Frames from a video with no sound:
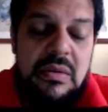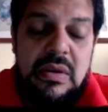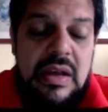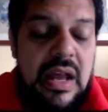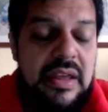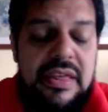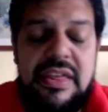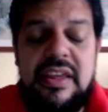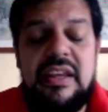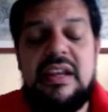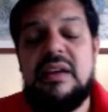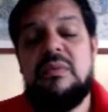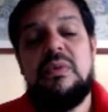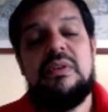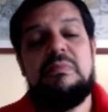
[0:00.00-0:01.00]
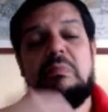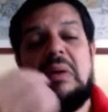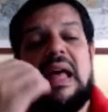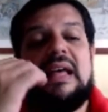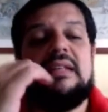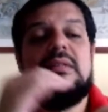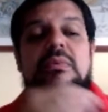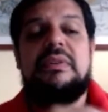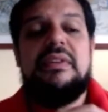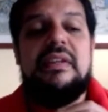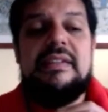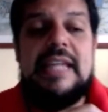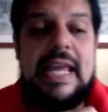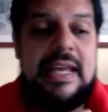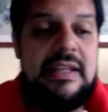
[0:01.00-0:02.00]
think I would pass with this
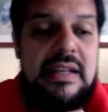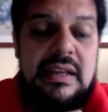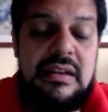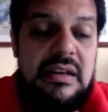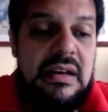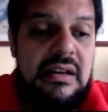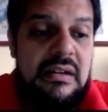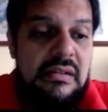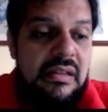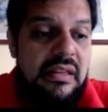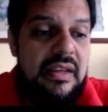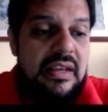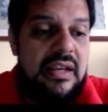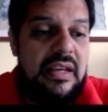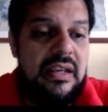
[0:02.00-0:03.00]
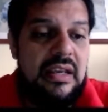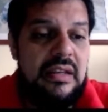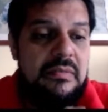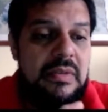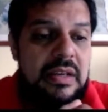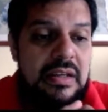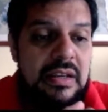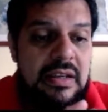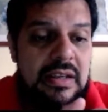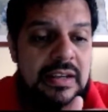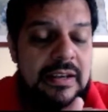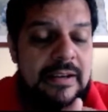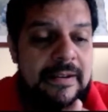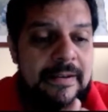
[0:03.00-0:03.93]
hand. I don't think I can be.